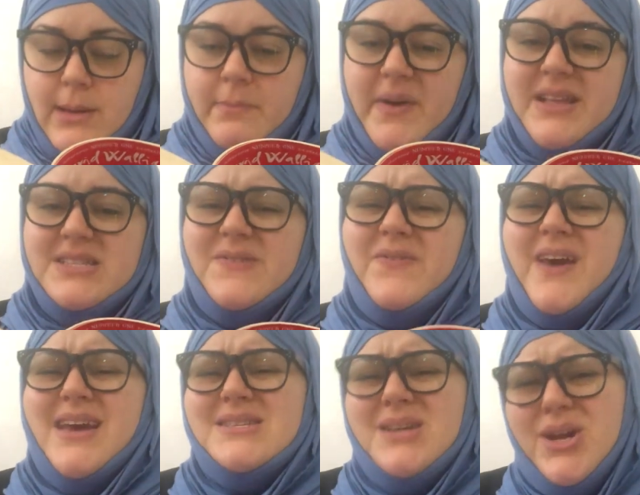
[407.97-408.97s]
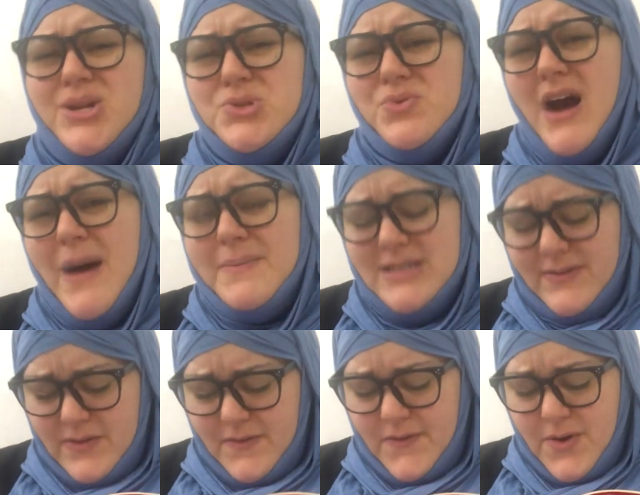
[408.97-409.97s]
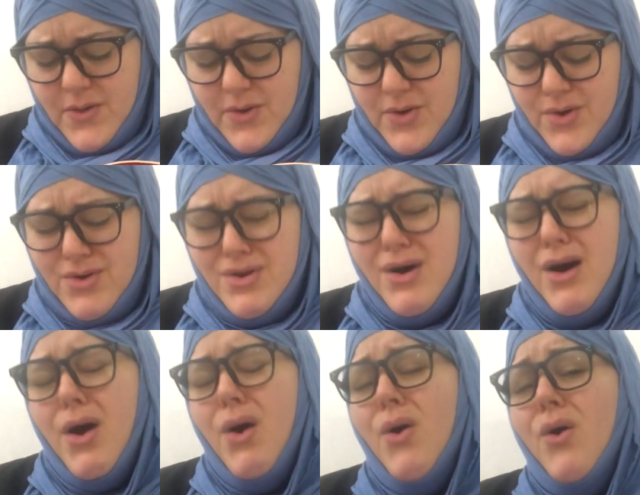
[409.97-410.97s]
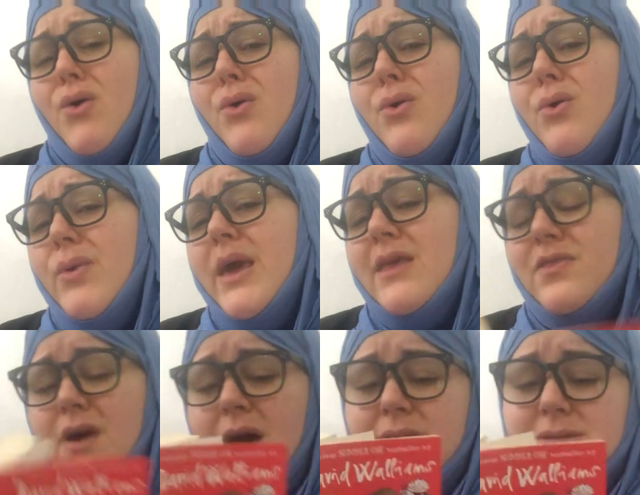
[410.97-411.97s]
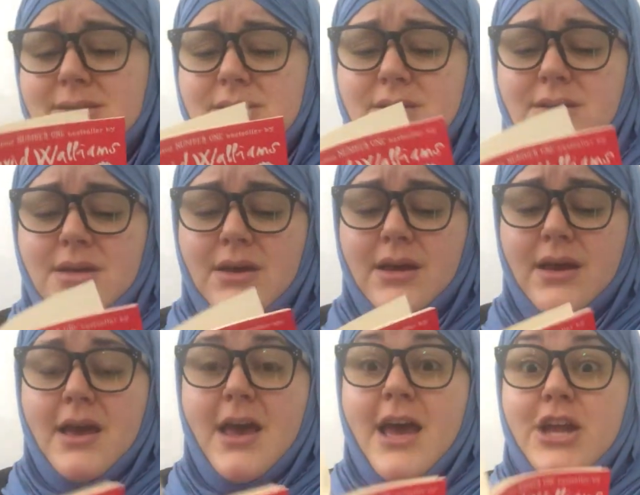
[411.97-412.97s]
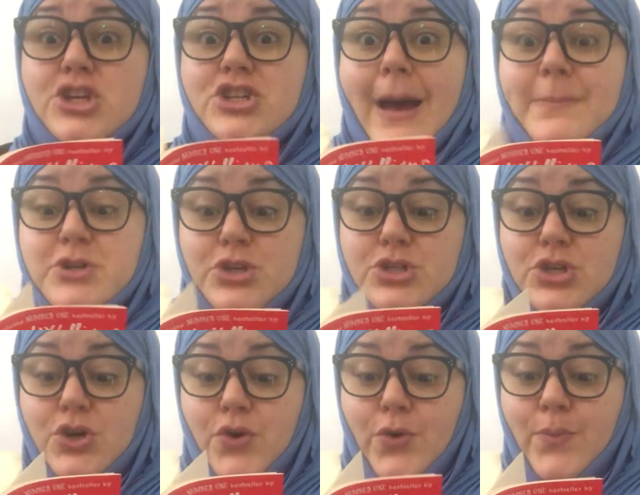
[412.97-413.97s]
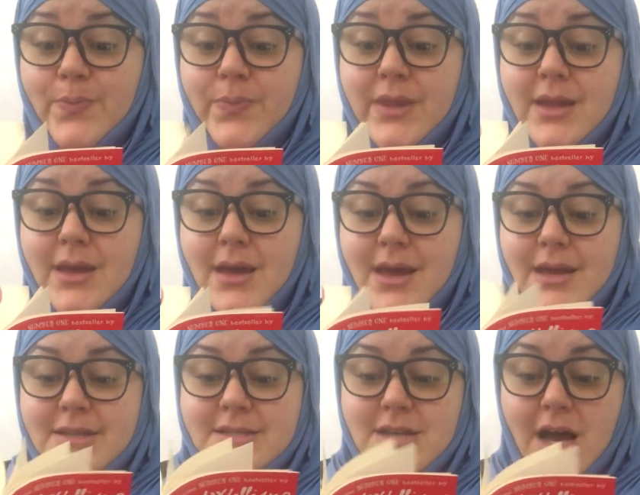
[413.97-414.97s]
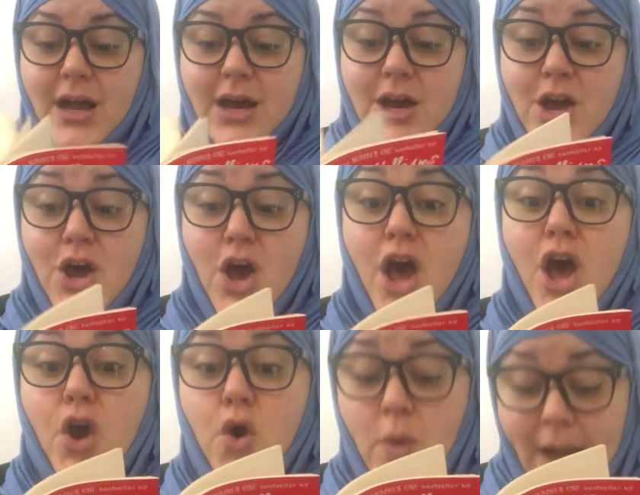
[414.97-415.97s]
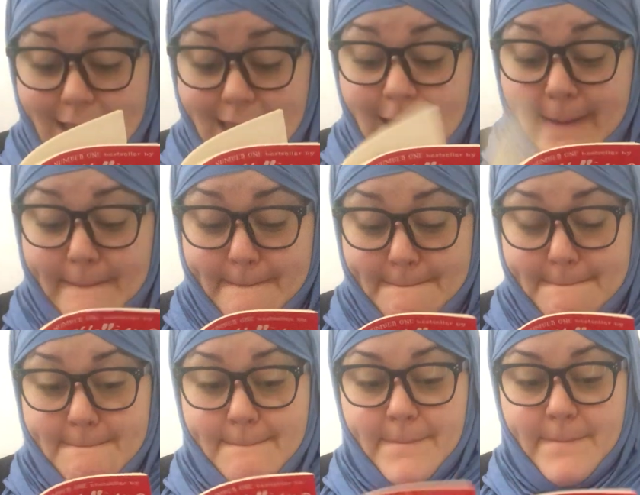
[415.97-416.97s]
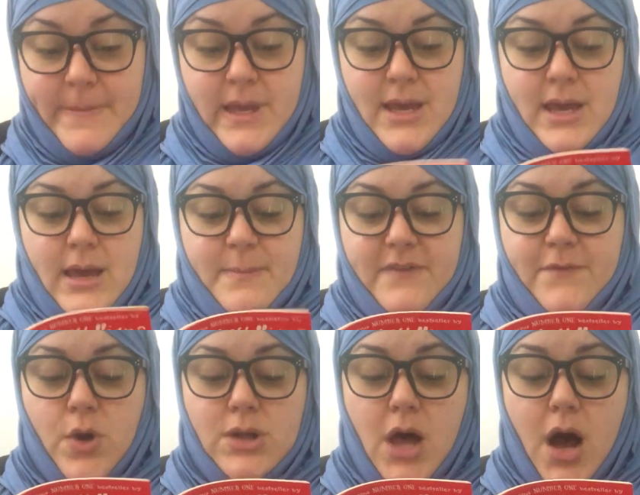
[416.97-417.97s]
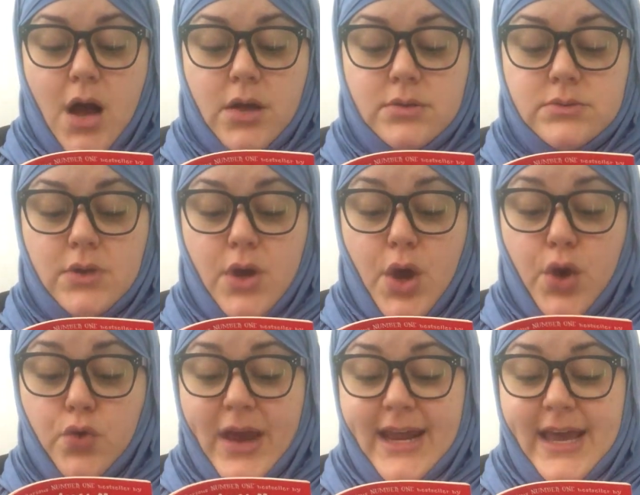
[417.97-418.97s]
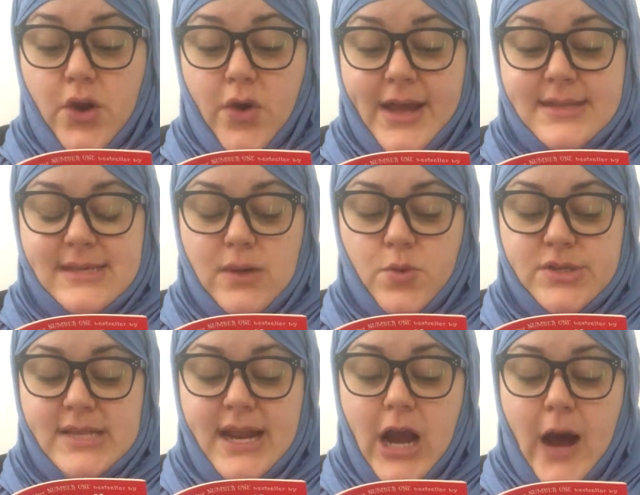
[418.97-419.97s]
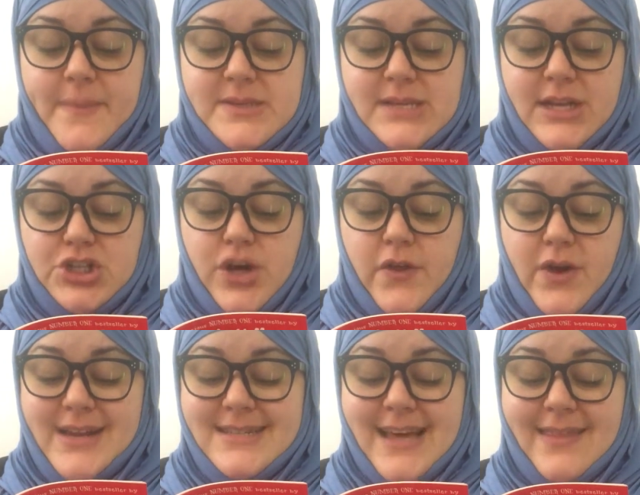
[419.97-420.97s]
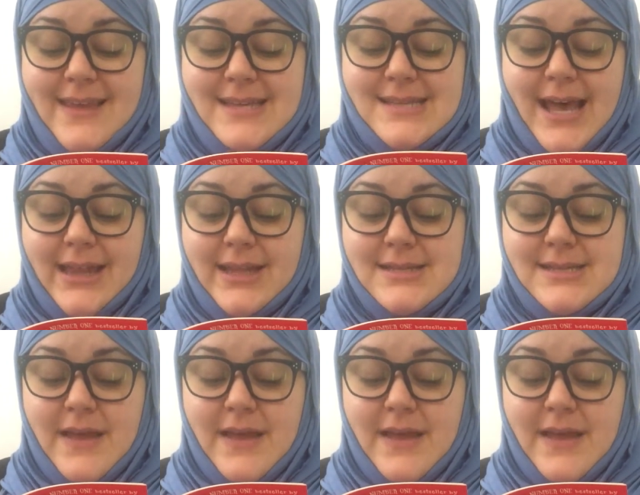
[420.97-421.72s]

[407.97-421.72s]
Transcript: Ben's face dropped even further. No, he thought. Chapter 2. Duck Quacking. Before long, Granny and grandson were sitting opposite each other in deadly silence